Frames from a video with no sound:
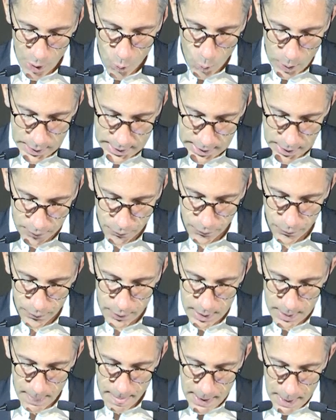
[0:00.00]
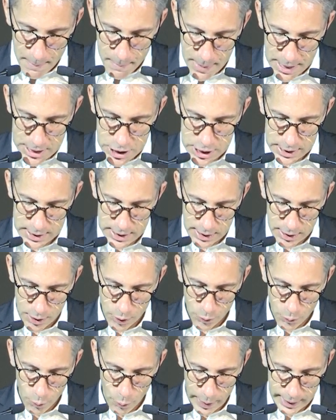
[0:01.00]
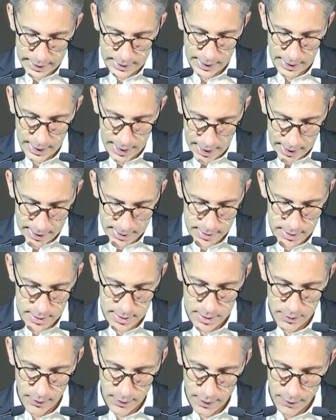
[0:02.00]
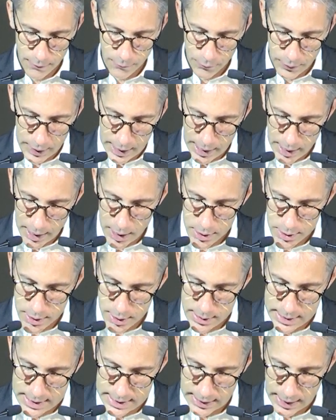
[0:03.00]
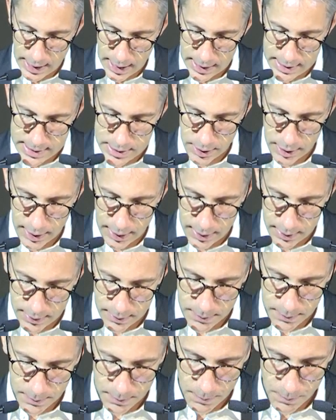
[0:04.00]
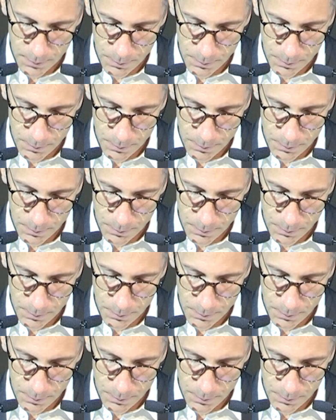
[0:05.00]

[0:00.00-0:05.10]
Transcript: What if majestic red kites fill London skies again?